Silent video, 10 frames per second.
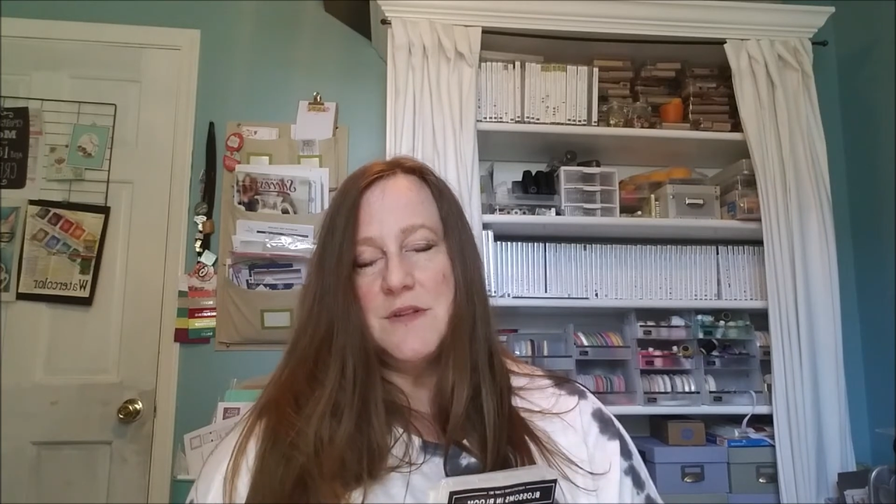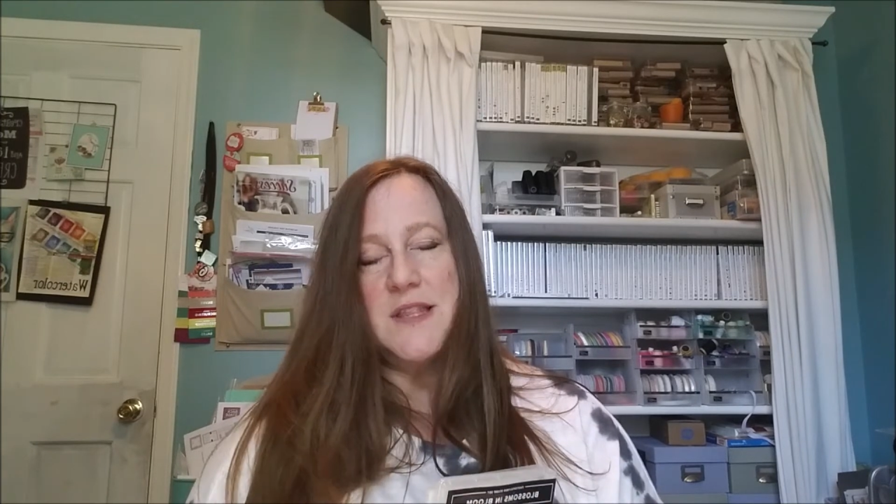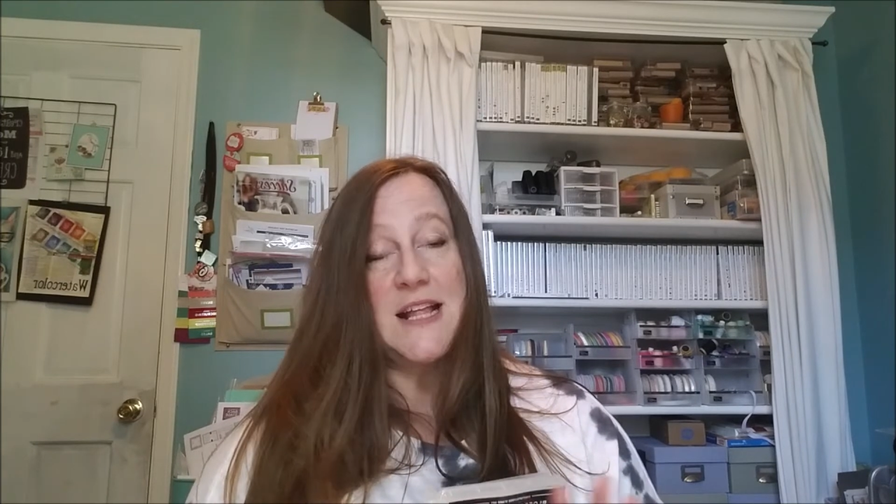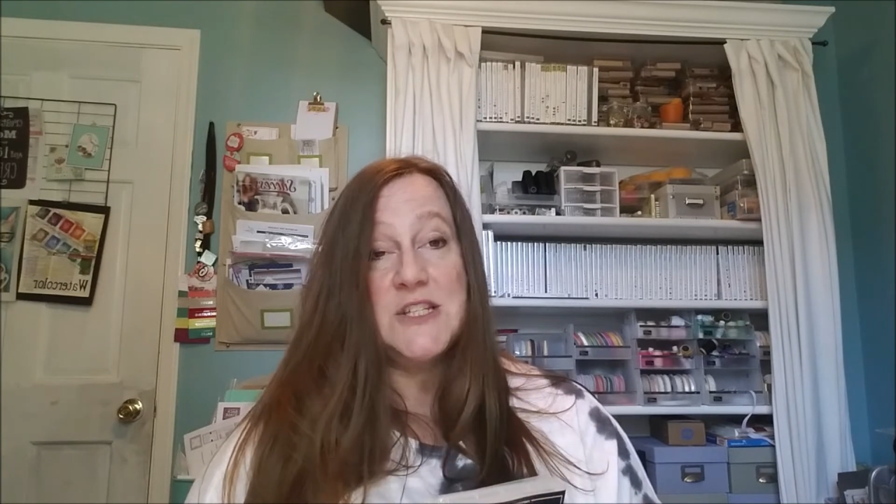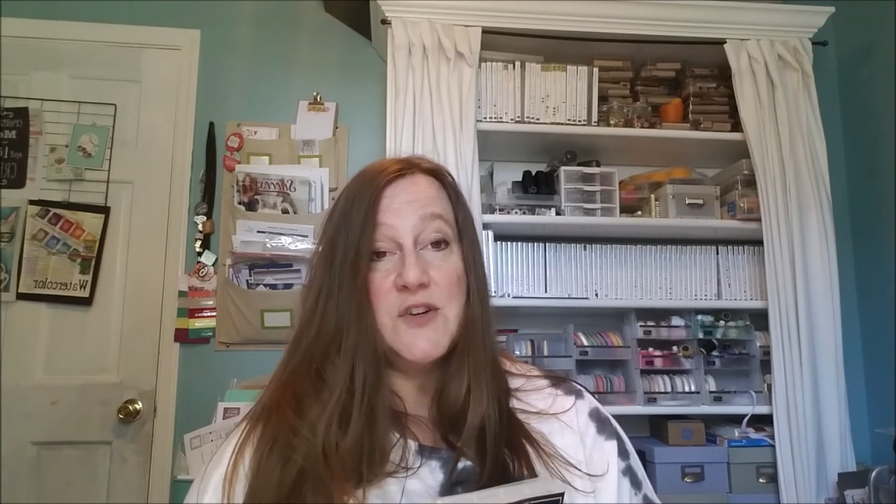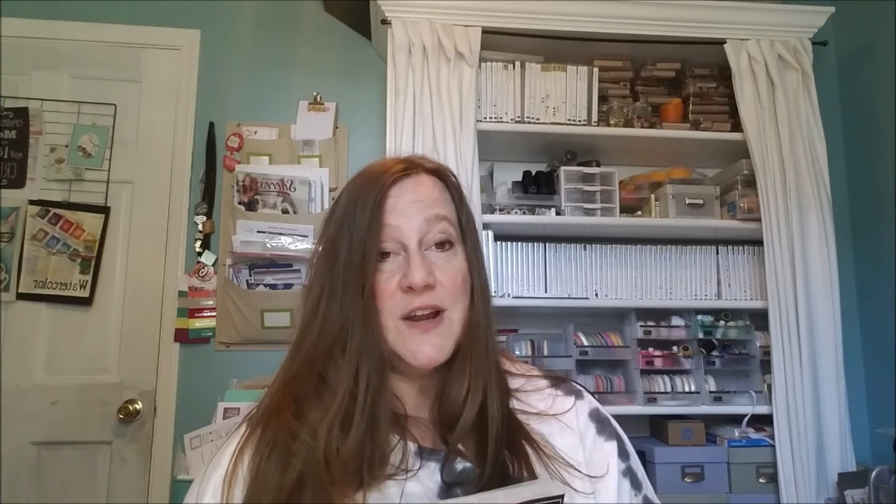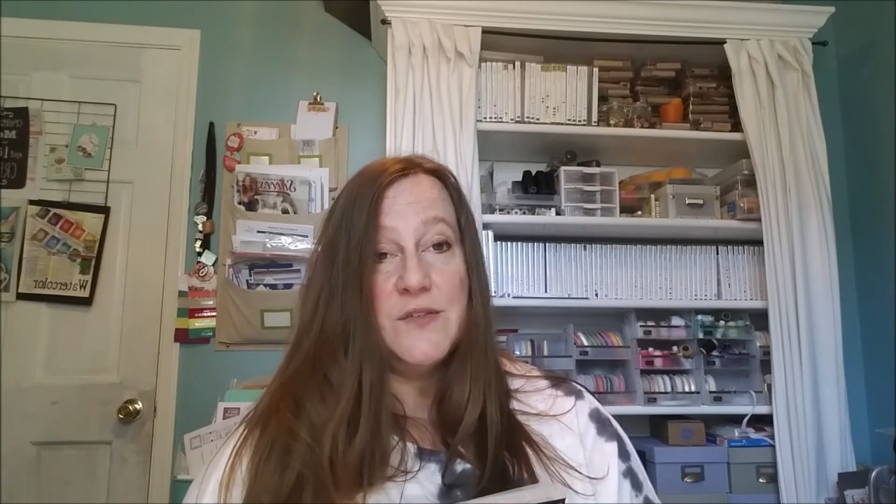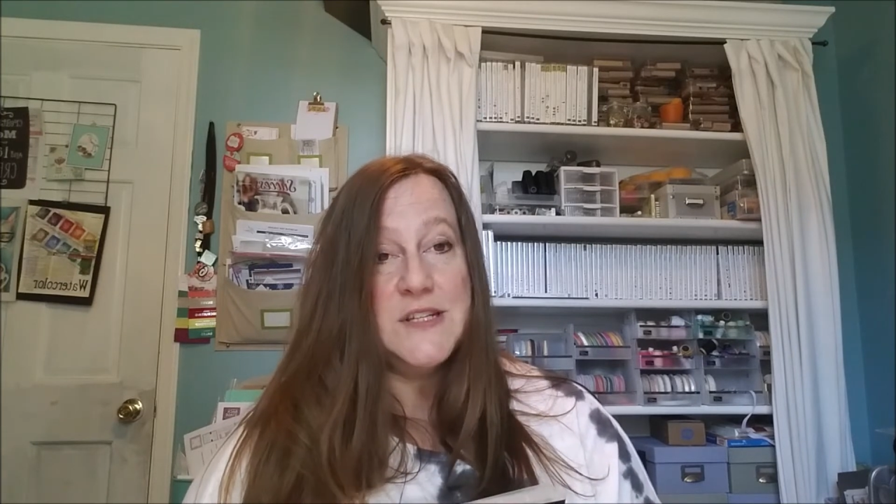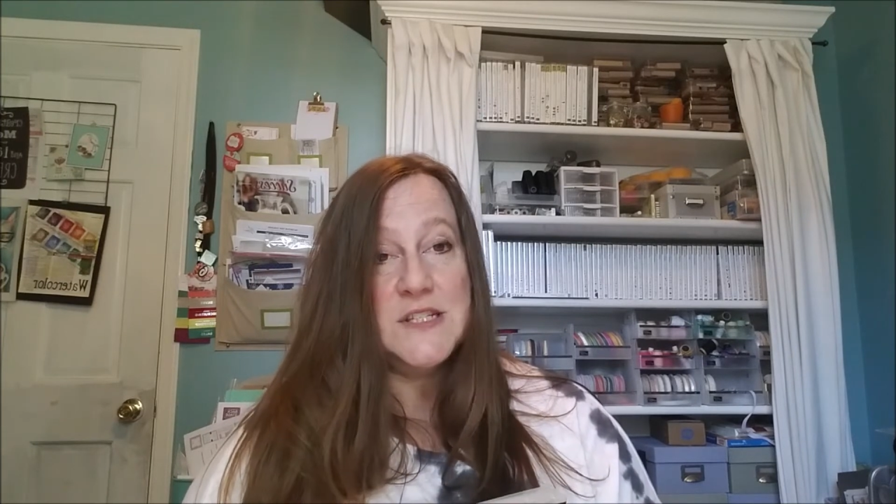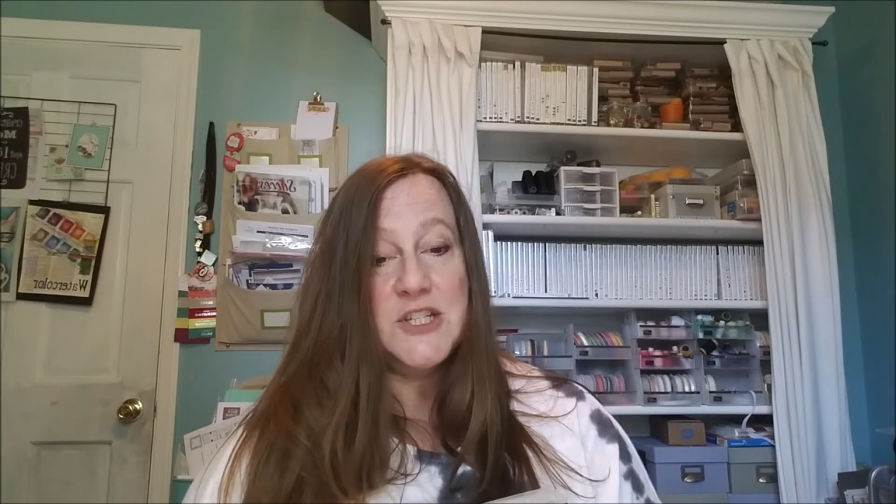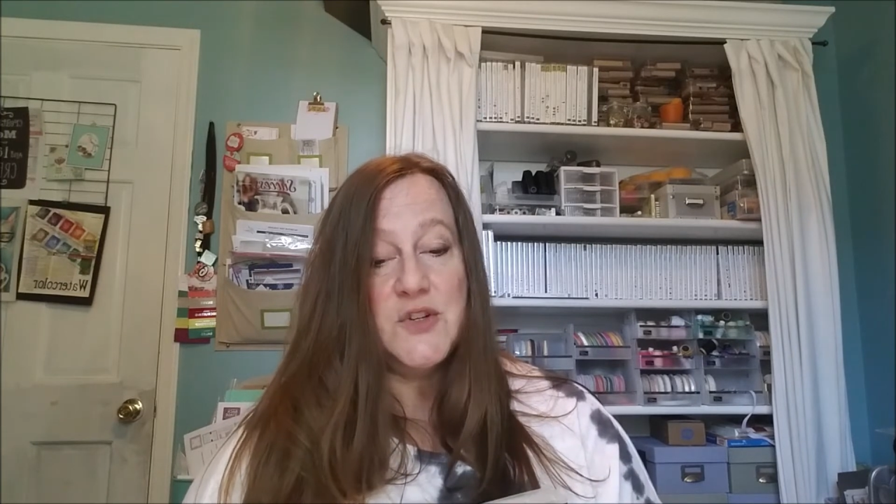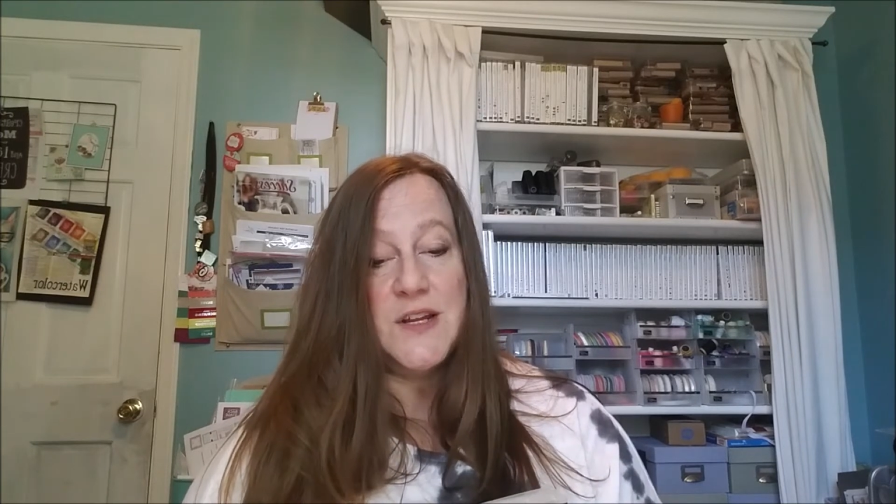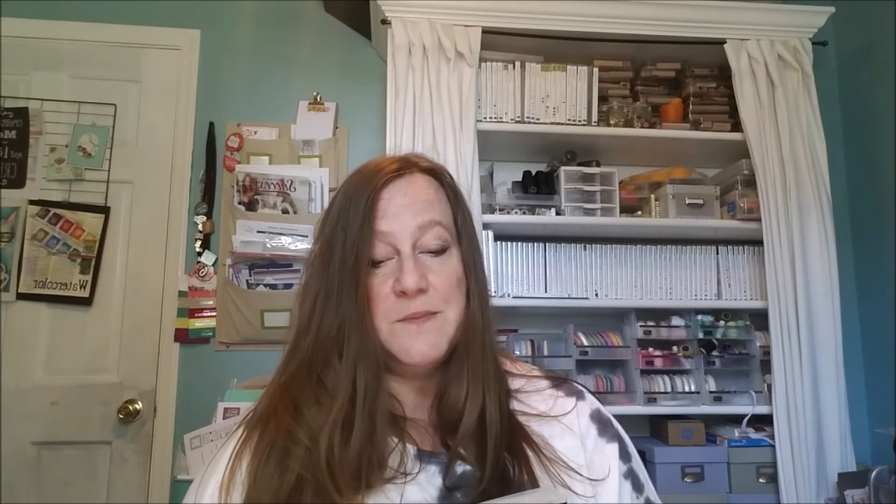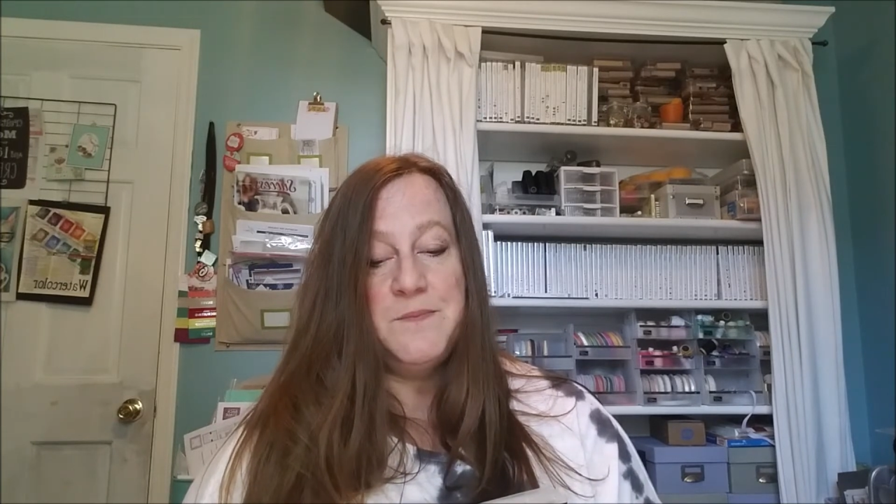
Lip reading: That's a great reason to join.